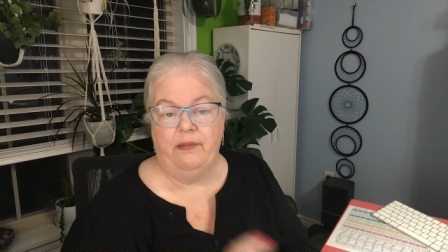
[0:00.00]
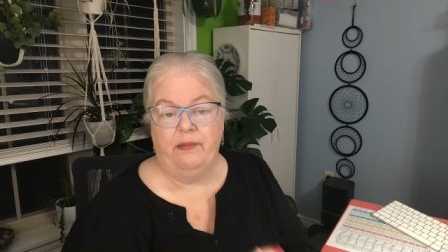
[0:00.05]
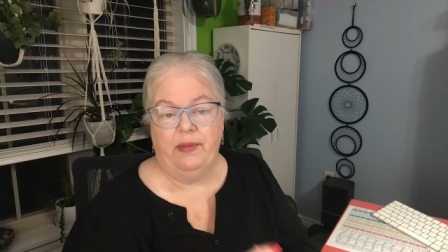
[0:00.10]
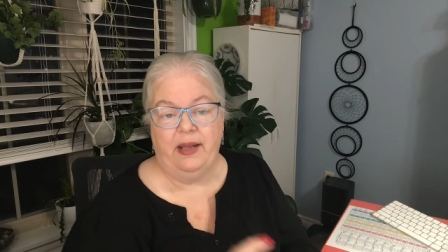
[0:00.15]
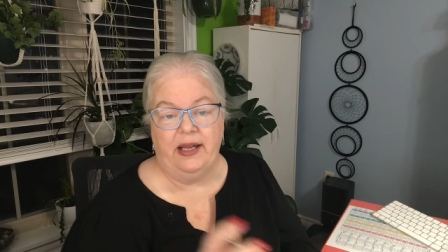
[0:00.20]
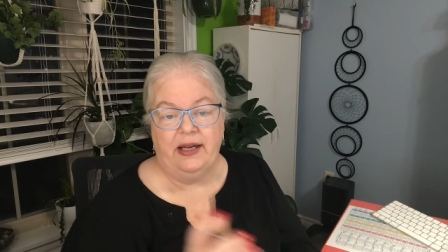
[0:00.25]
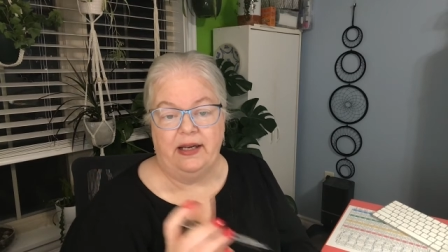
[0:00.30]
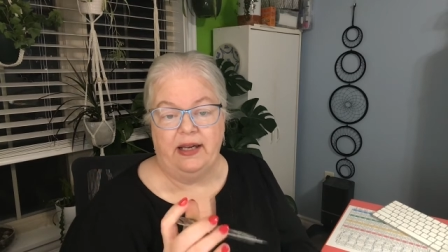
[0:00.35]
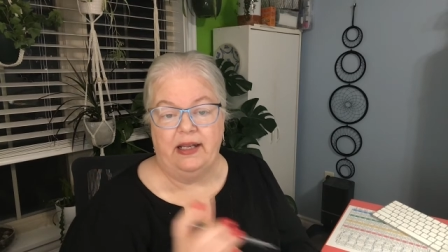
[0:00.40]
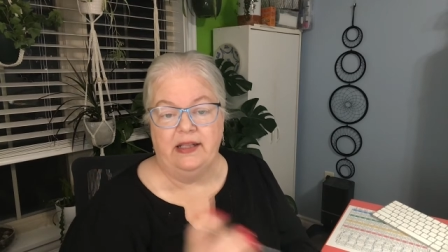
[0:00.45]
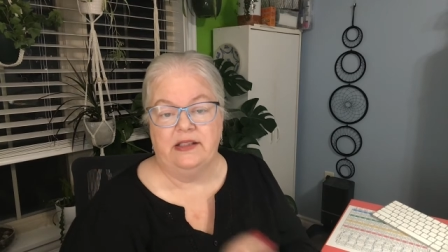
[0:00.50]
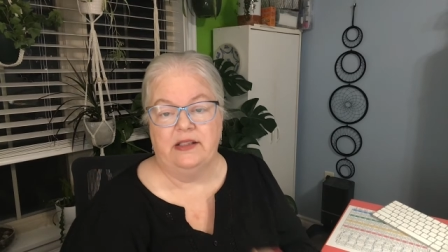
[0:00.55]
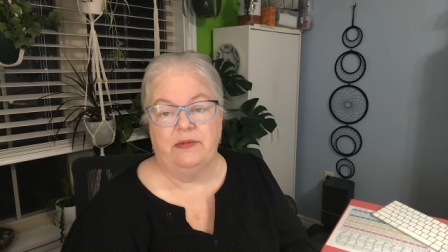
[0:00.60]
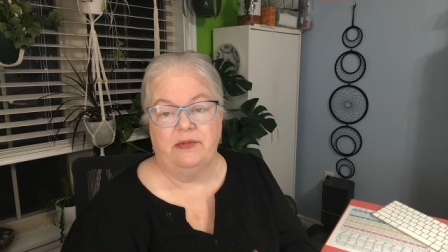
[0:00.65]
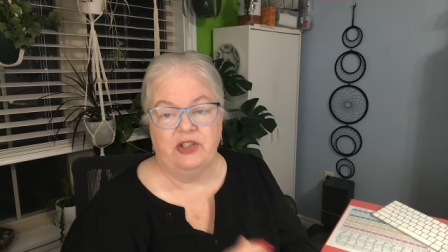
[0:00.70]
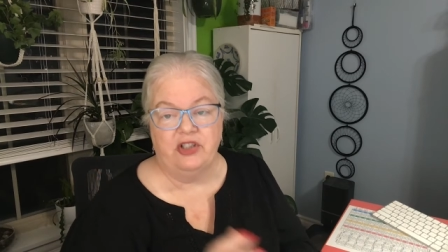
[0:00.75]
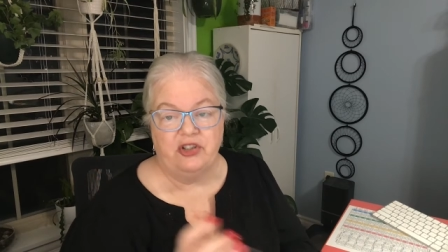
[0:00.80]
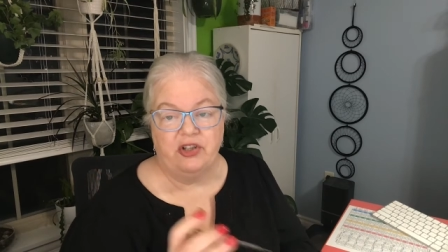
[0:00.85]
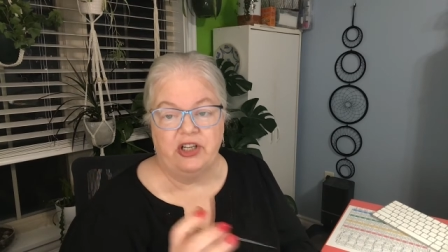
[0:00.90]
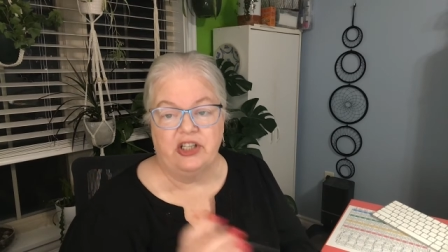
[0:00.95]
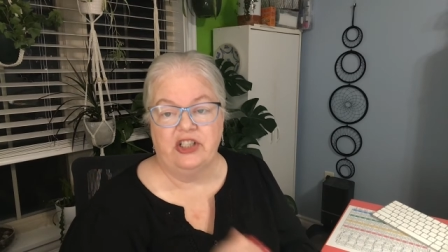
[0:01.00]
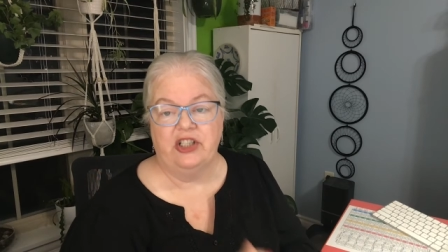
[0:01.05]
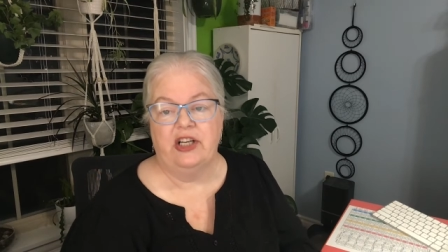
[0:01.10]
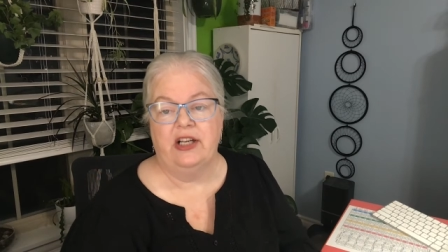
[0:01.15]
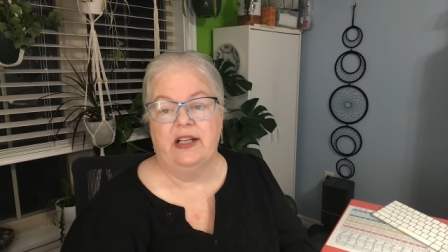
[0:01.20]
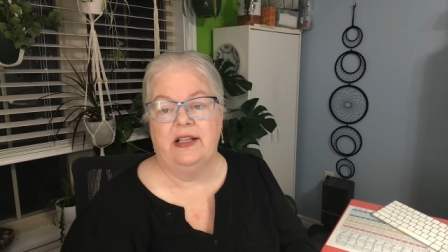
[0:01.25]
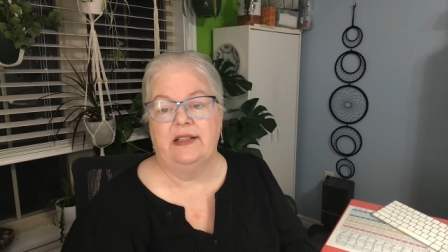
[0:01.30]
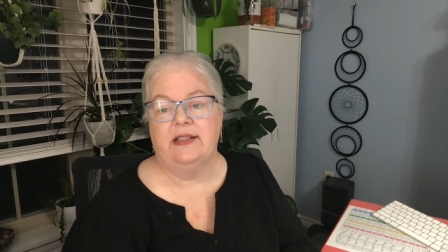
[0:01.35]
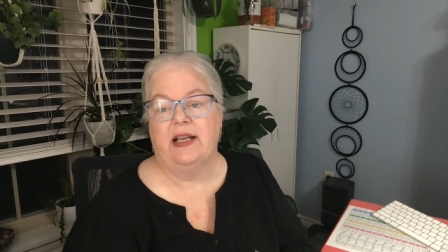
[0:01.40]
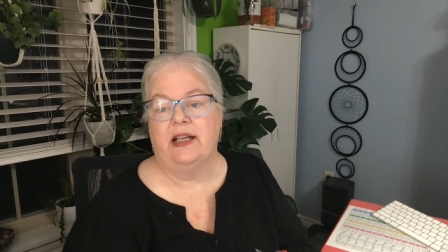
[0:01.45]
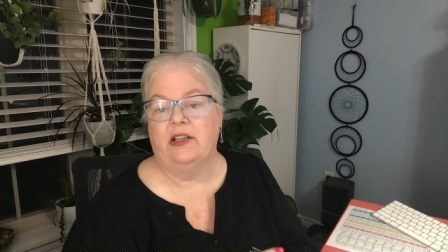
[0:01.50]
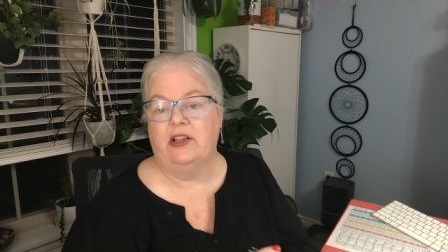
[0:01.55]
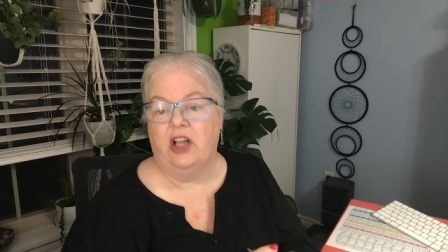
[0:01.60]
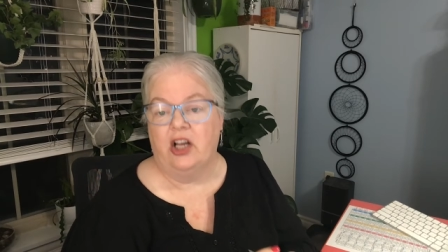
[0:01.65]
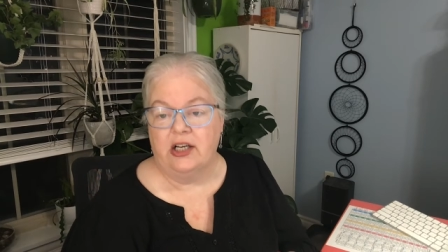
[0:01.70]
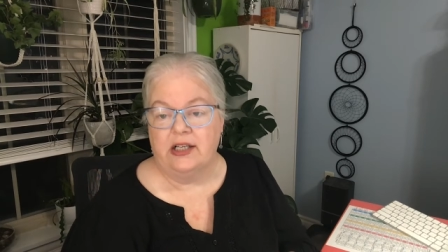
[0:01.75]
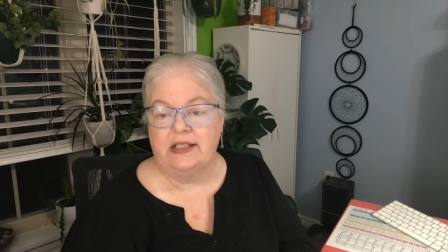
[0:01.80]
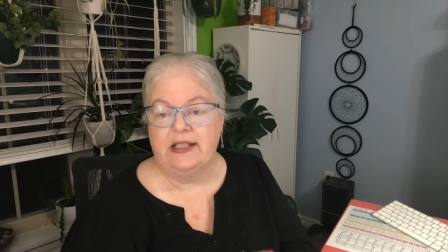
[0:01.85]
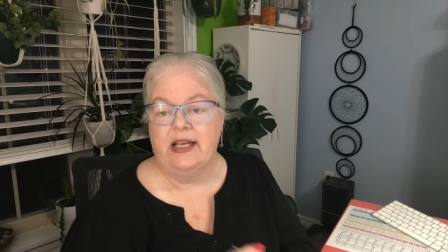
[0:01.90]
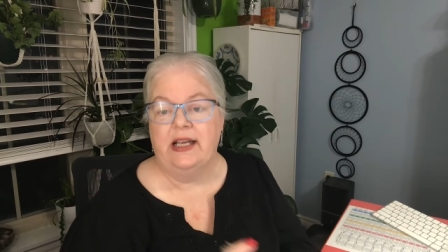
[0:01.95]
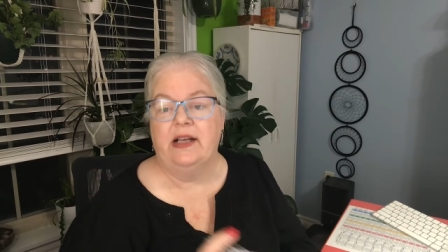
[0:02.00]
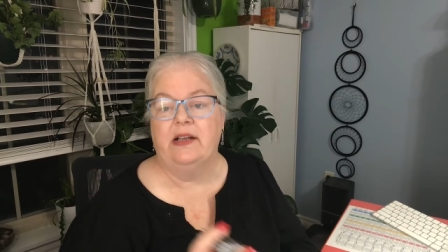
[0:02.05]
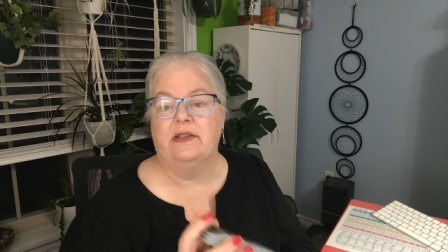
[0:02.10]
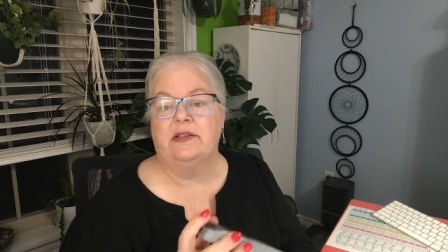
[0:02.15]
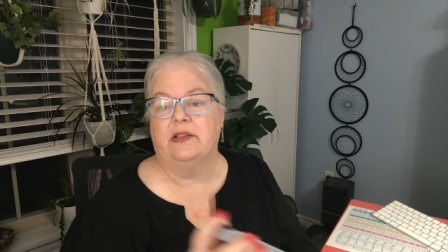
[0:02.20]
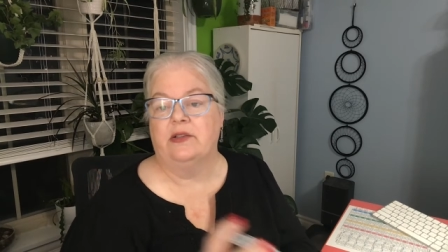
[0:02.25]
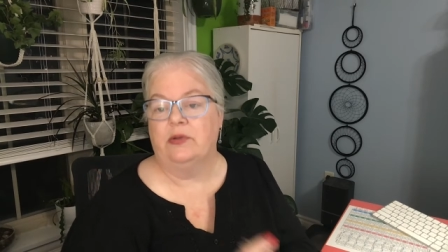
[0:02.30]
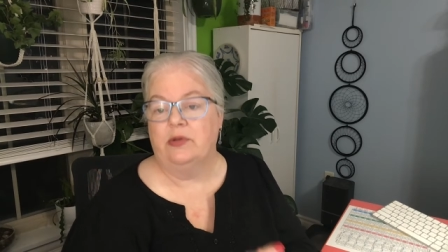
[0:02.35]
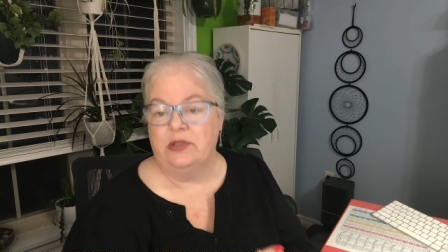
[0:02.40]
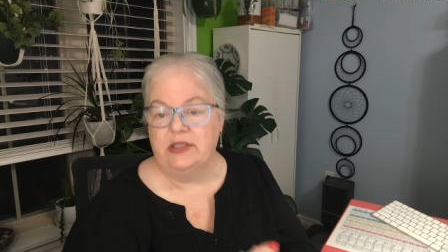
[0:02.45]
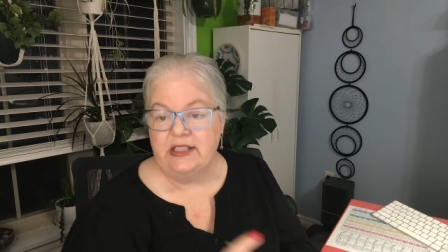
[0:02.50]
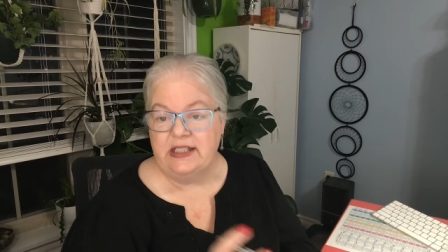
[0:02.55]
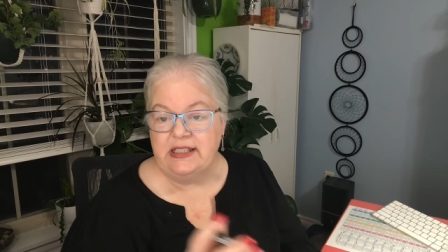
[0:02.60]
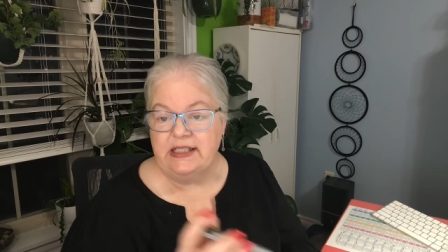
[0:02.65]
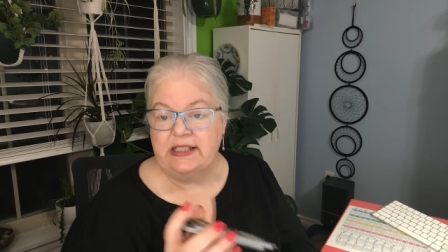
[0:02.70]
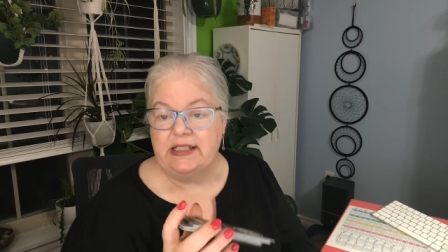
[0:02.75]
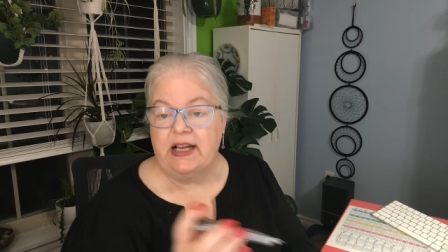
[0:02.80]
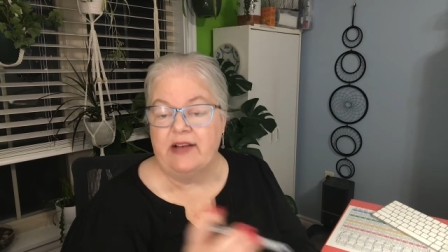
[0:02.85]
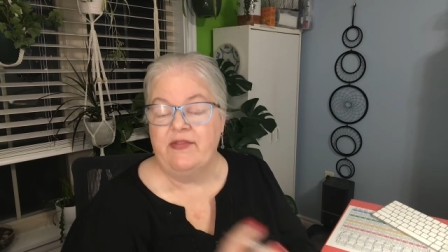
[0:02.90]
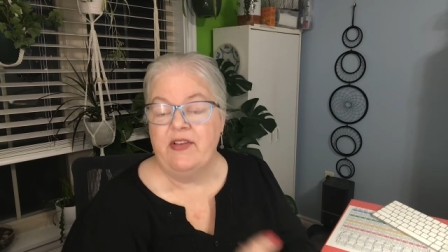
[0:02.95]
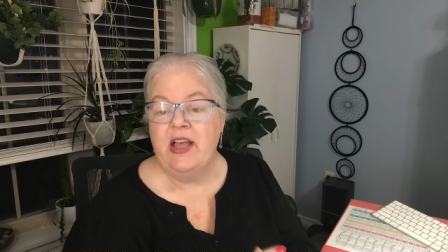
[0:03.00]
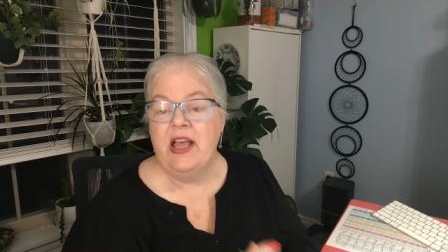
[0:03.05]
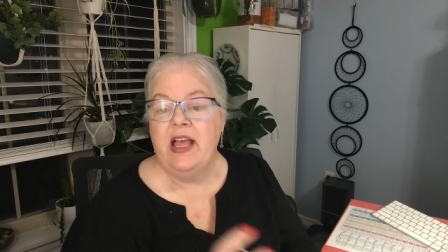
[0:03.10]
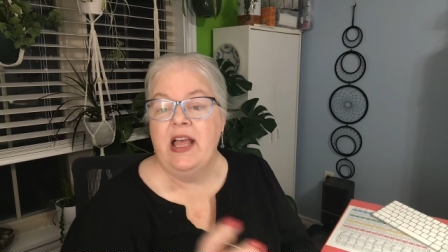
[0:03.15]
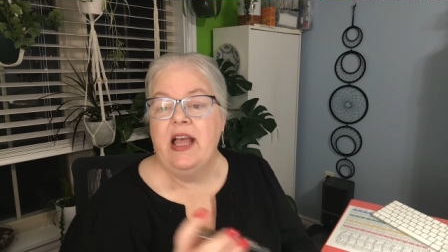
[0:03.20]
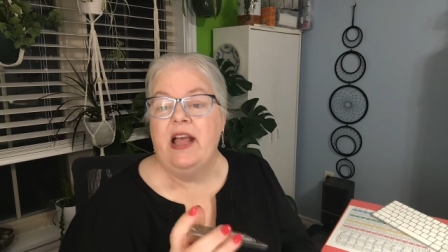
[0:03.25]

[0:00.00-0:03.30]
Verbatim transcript: mandates and restrictions and lockdowns and quarantine stuff.